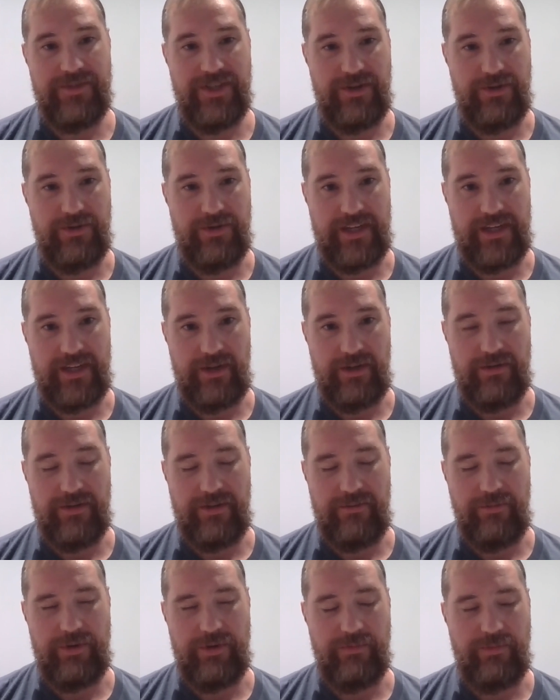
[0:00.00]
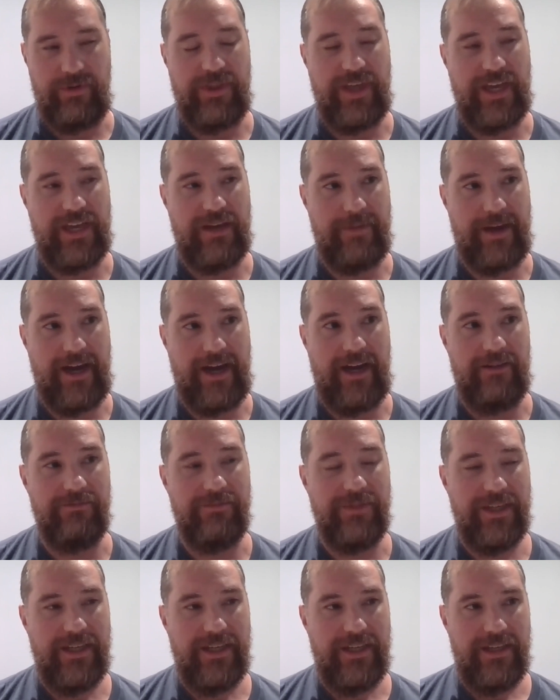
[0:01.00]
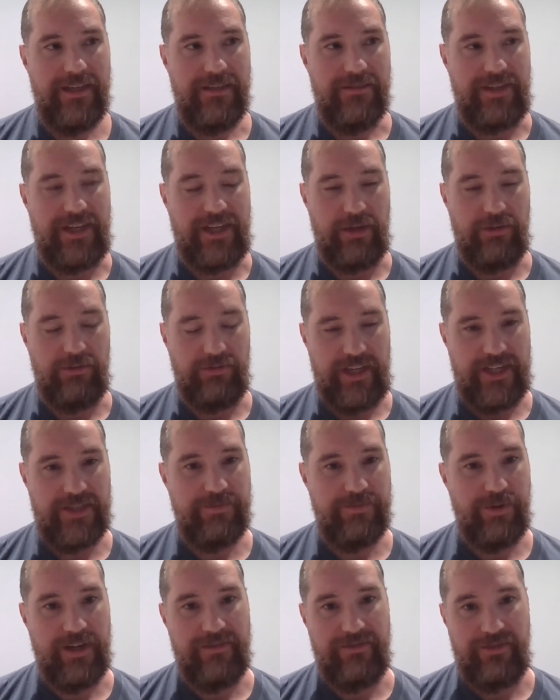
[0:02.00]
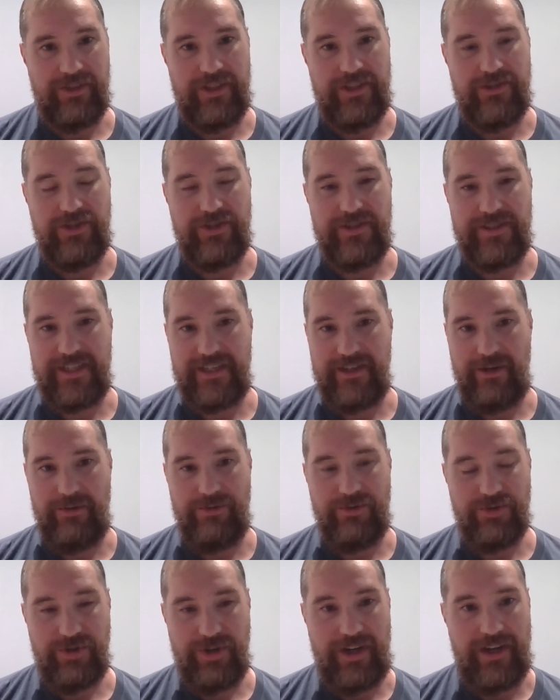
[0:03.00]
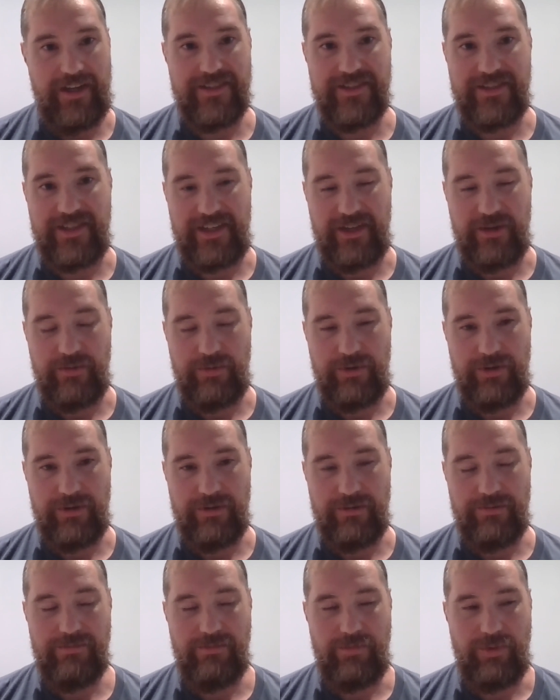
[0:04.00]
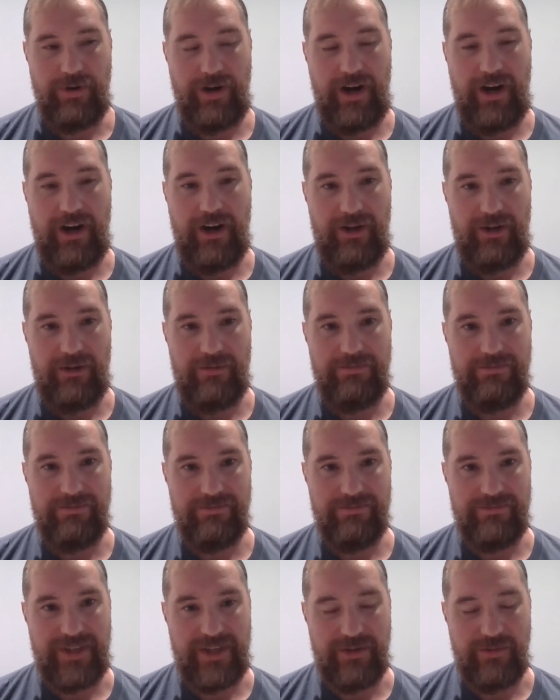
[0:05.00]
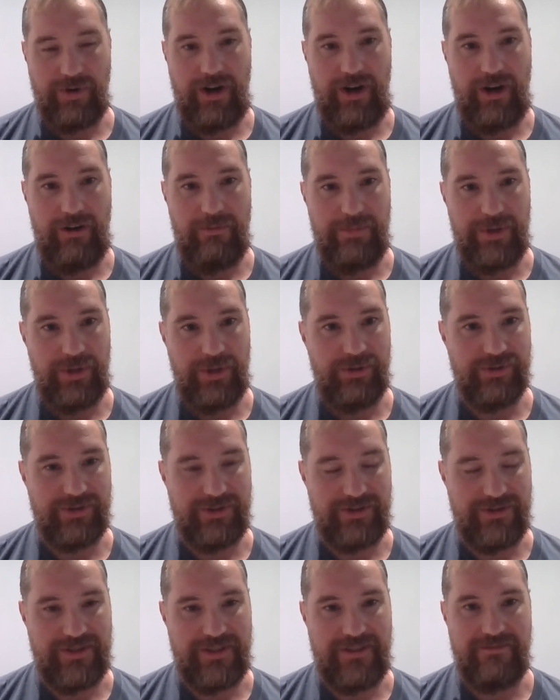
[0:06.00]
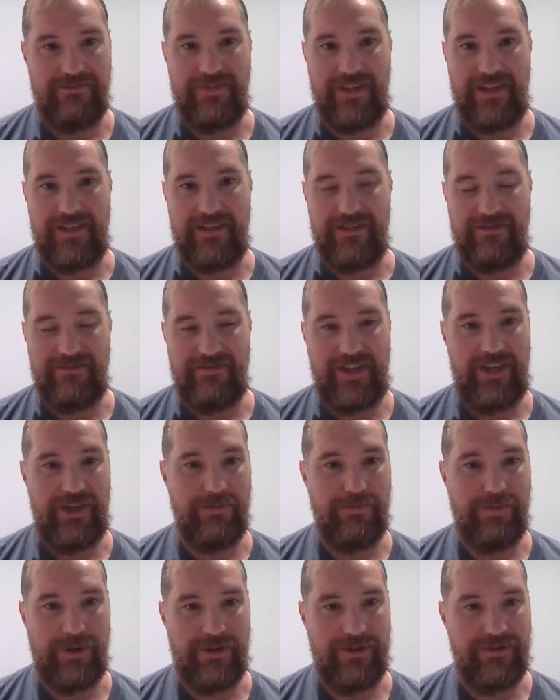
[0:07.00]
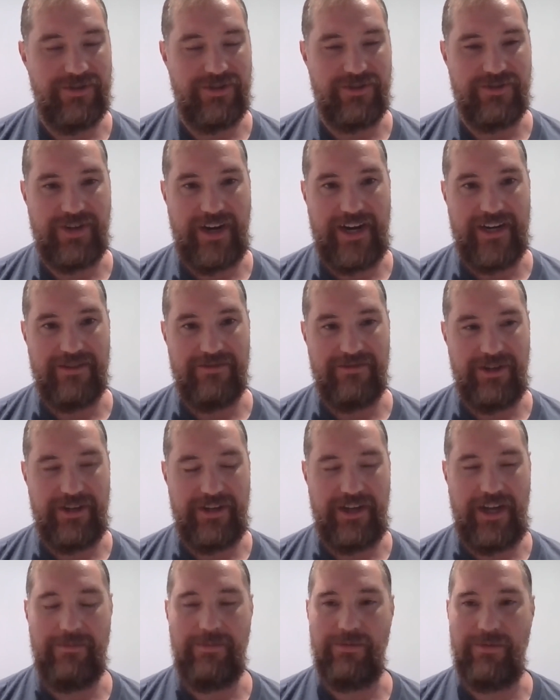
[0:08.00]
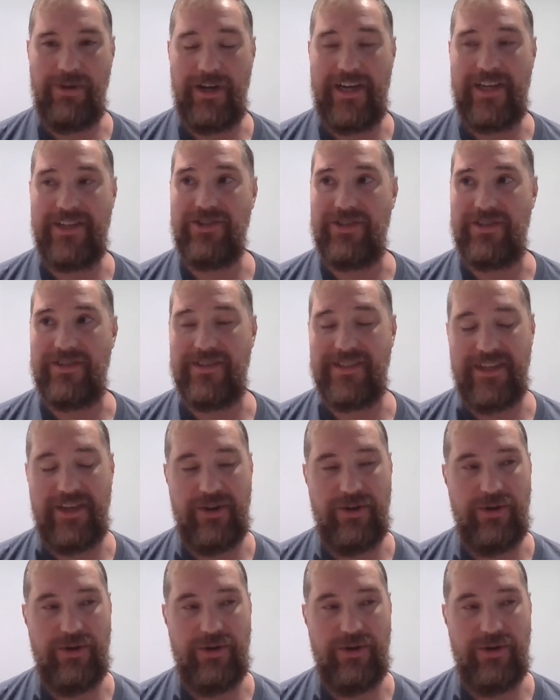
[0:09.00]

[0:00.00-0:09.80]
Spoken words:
too. When we think about least privilege and zero trust, we're all builders and developers and trying to run operations.